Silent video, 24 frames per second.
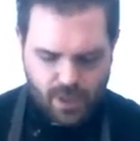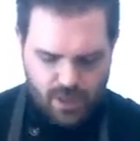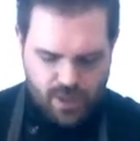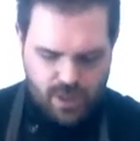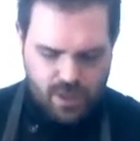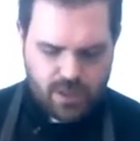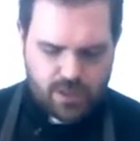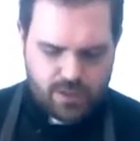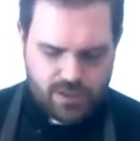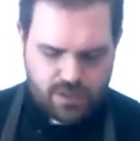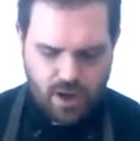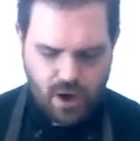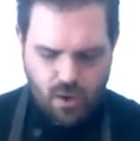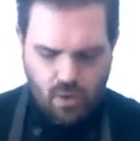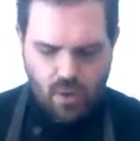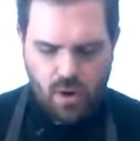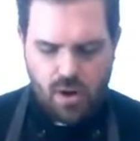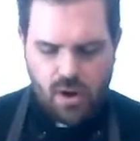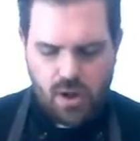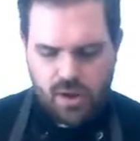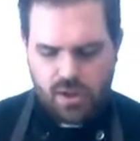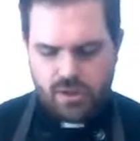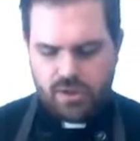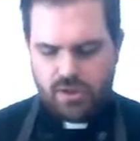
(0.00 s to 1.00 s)
So
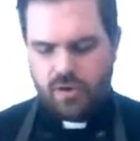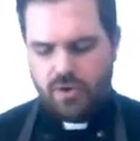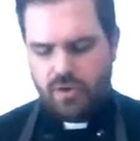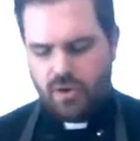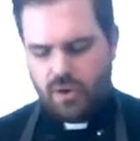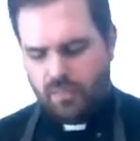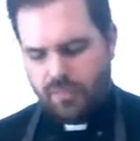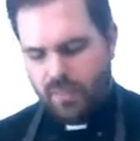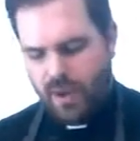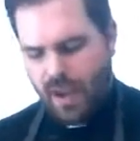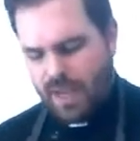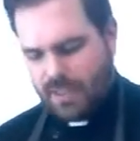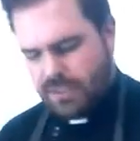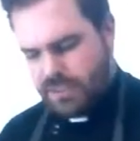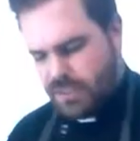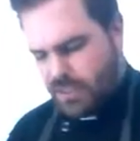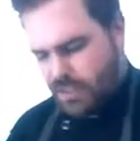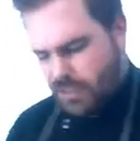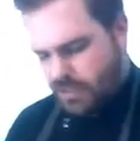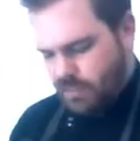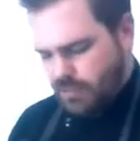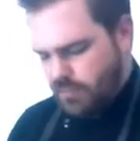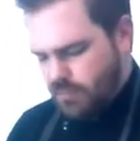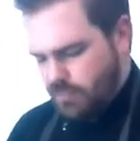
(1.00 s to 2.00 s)
do your best
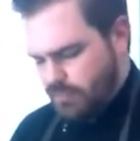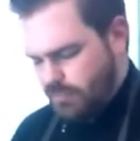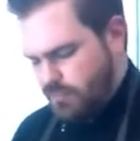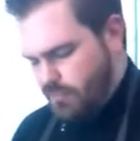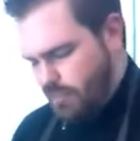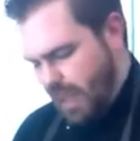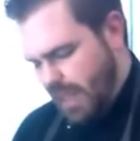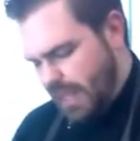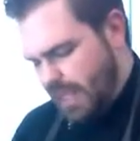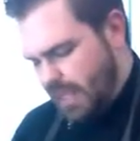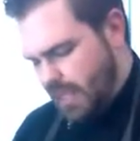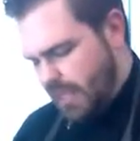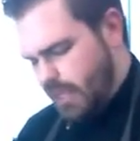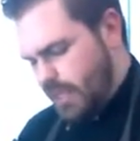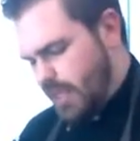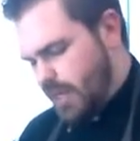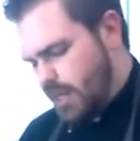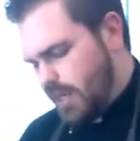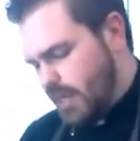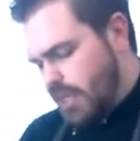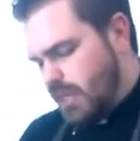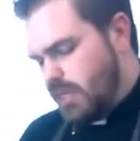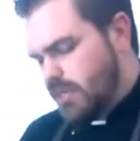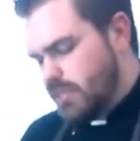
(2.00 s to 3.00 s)
in making
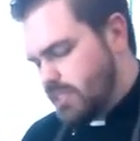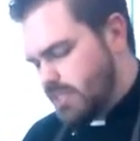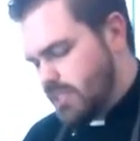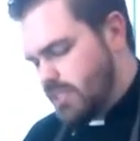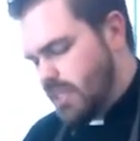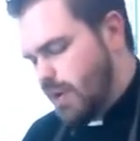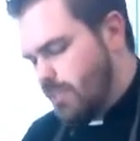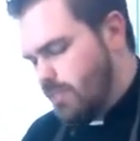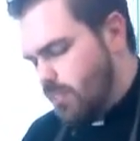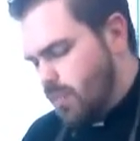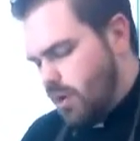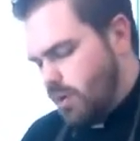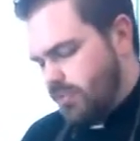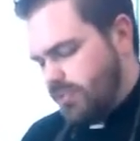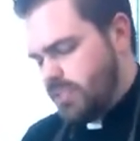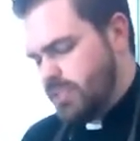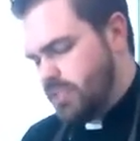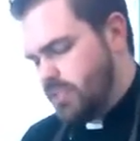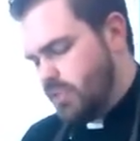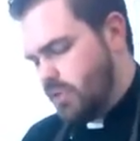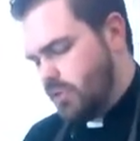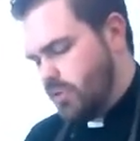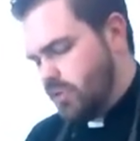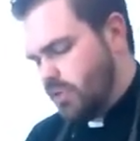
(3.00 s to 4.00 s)
it somewhat of a
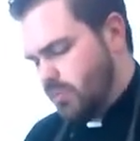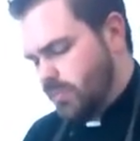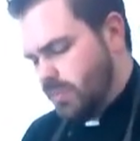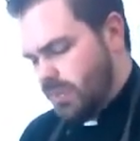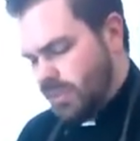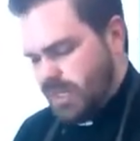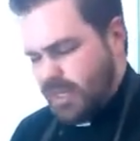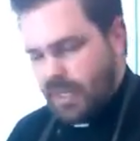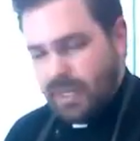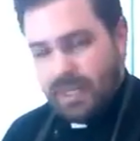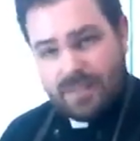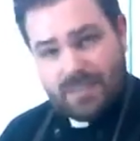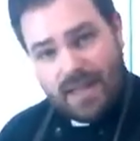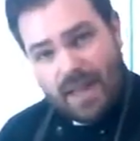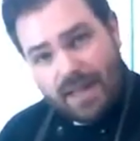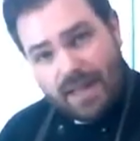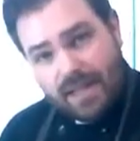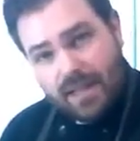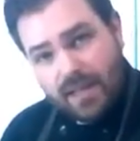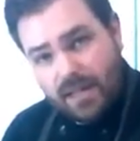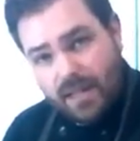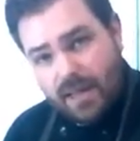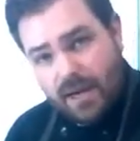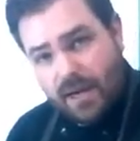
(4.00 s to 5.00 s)
circle, because I
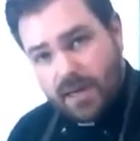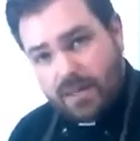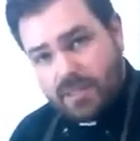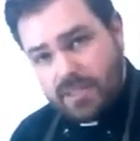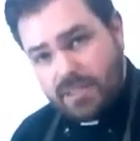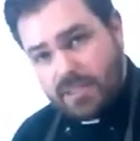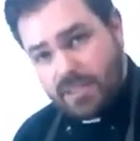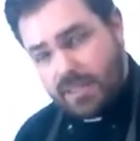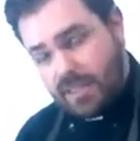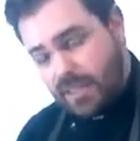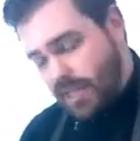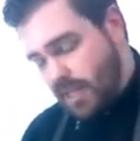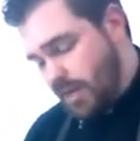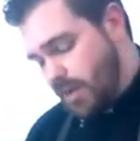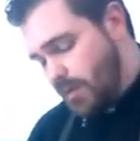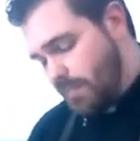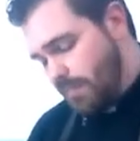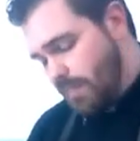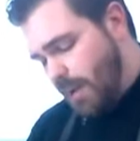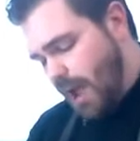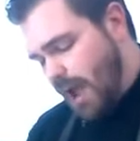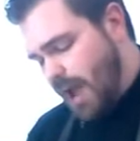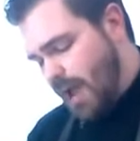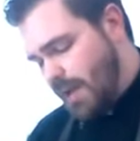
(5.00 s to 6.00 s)
can guarantee that your
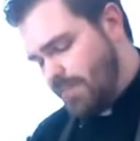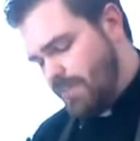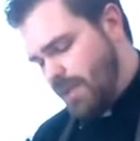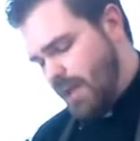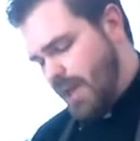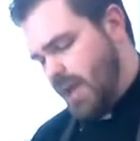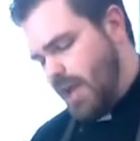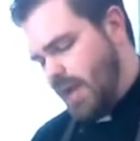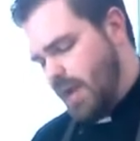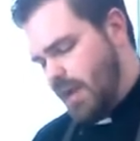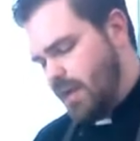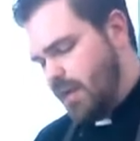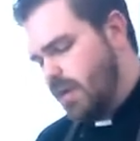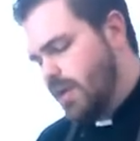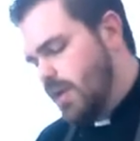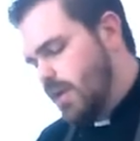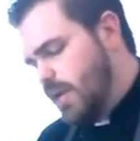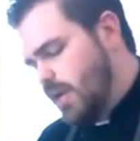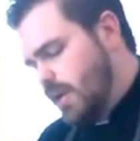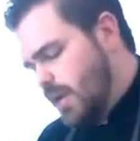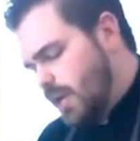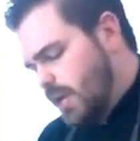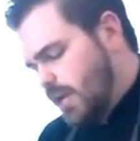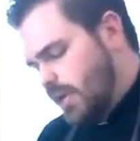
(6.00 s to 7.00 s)
pie pan
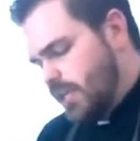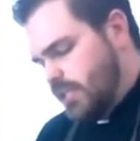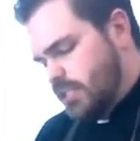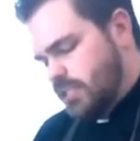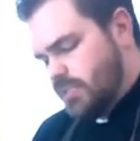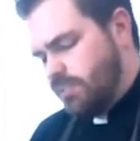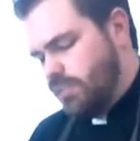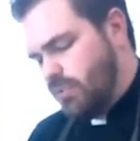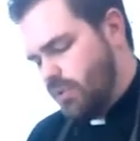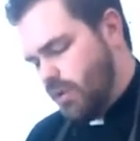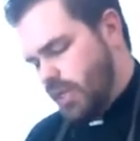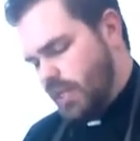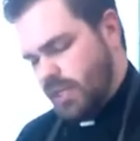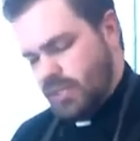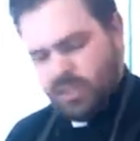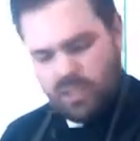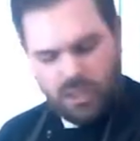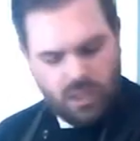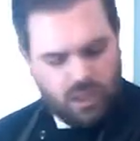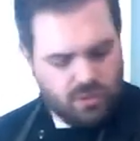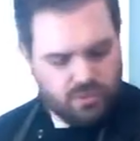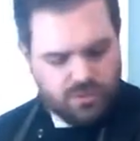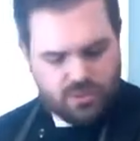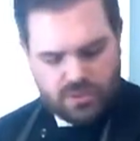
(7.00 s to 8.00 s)
is pretty
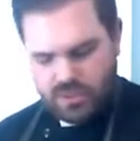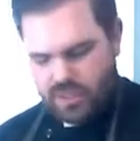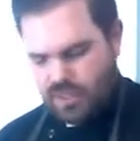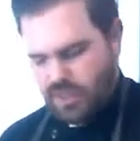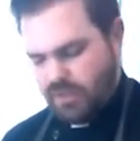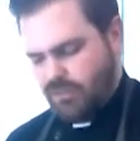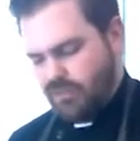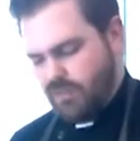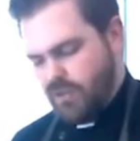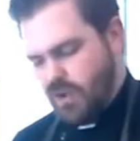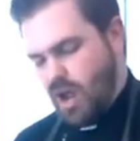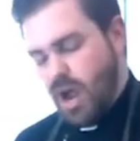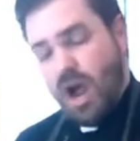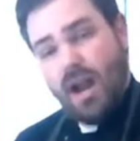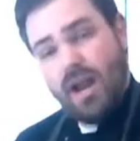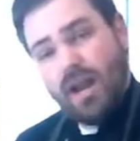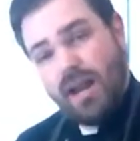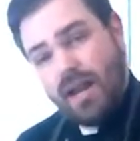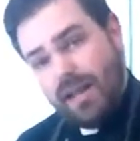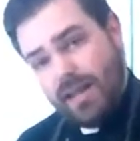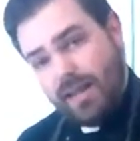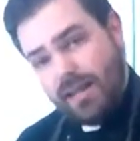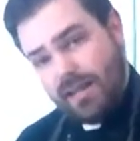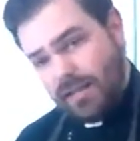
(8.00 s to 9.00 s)
close, if not
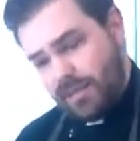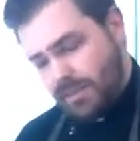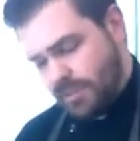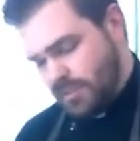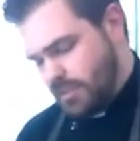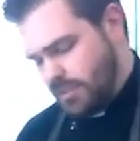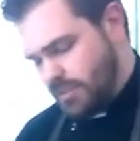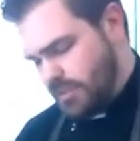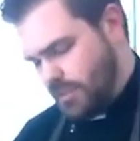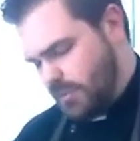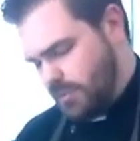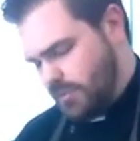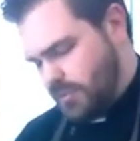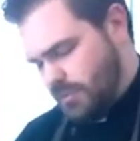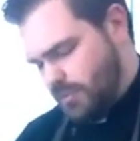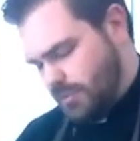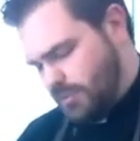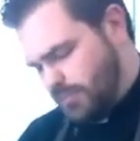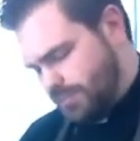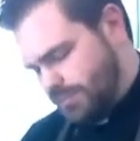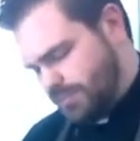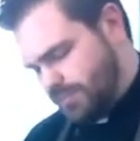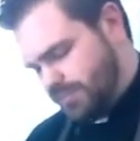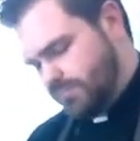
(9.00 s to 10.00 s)
a circle.
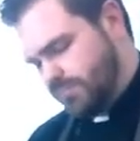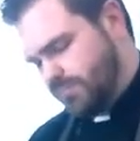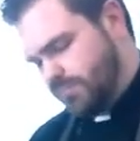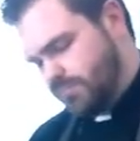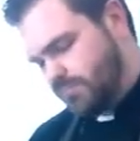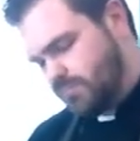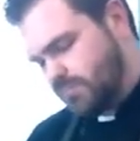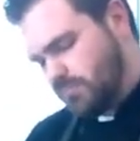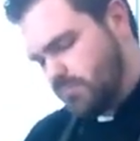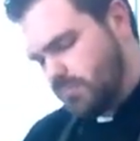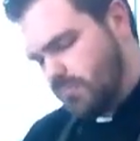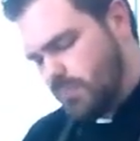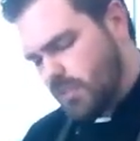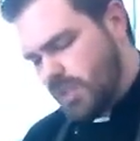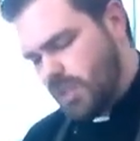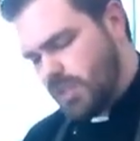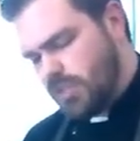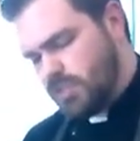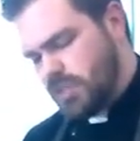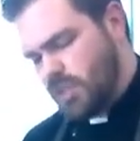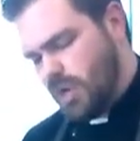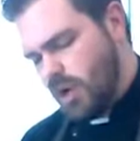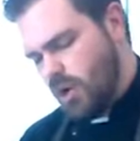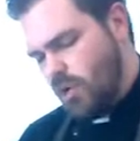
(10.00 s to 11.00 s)

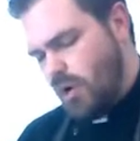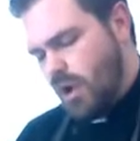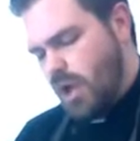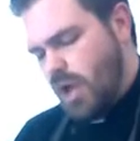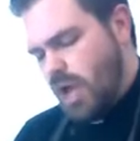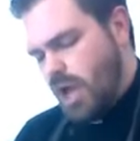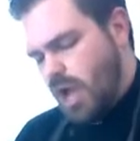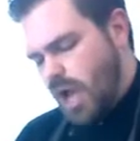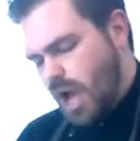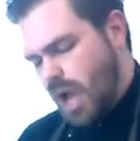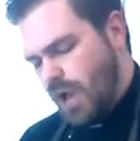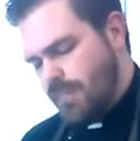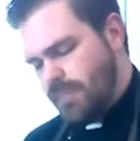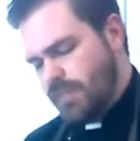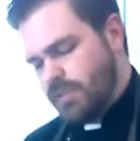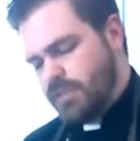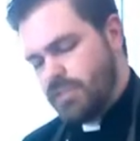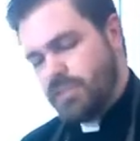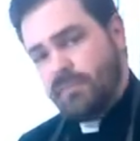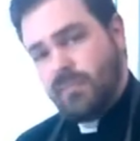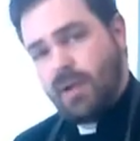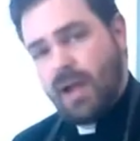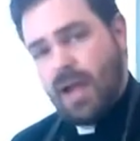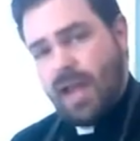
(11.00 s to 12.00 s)
So I'm
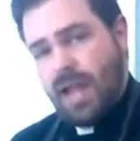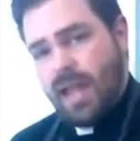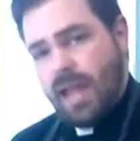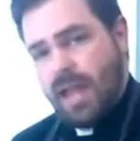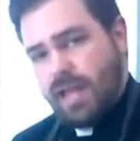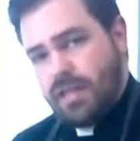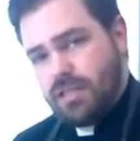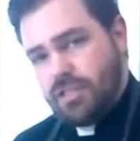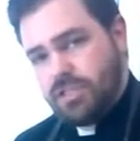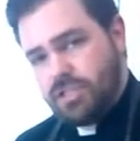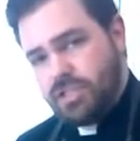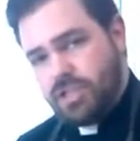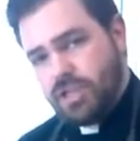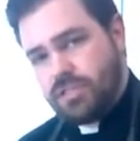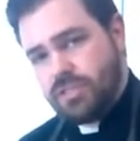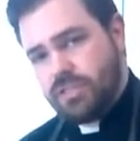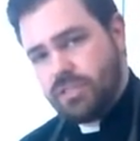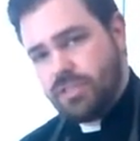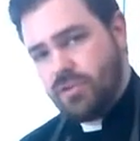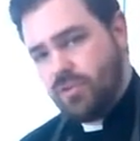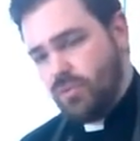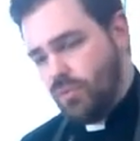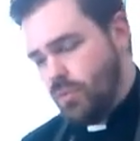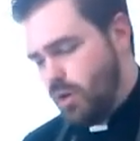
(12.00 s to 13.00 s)
using my hand just
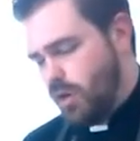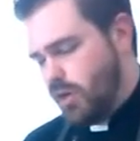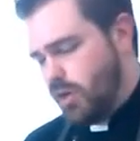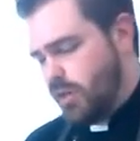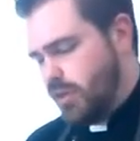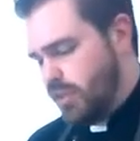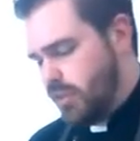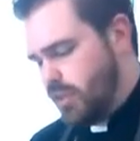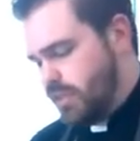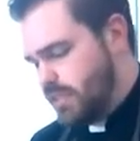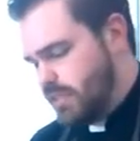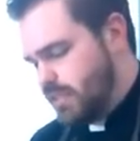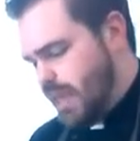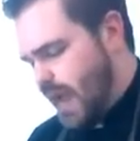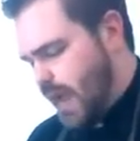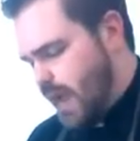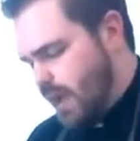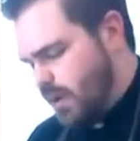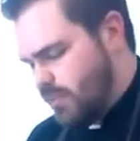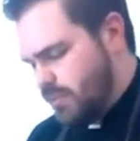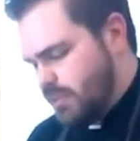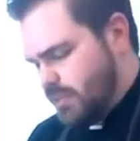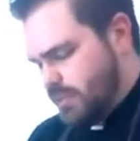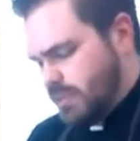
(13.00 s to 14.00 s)
to work this
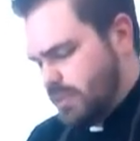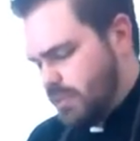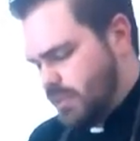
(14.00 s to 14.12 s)
out,